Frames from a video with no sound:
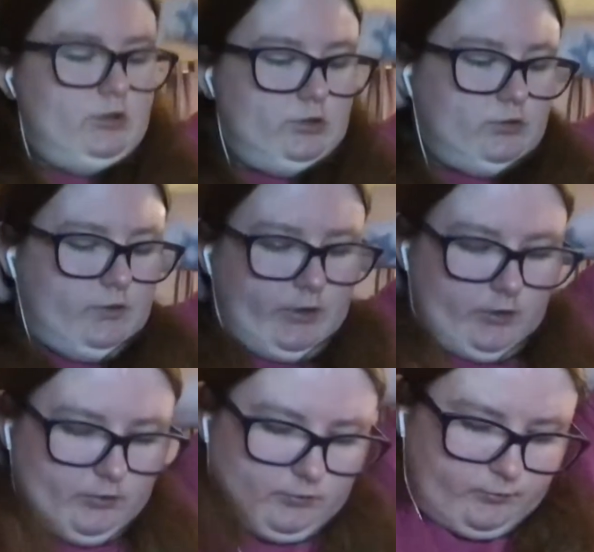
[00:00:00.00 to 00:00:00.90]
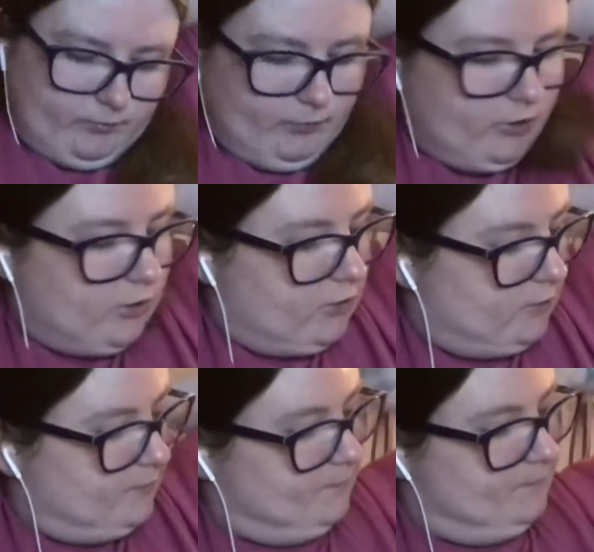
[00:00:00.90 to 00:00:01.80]
so yeah, but
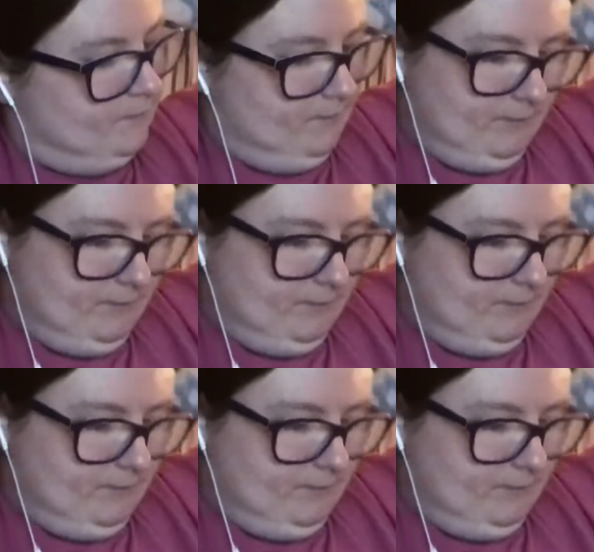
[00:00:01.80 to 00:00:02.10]
um,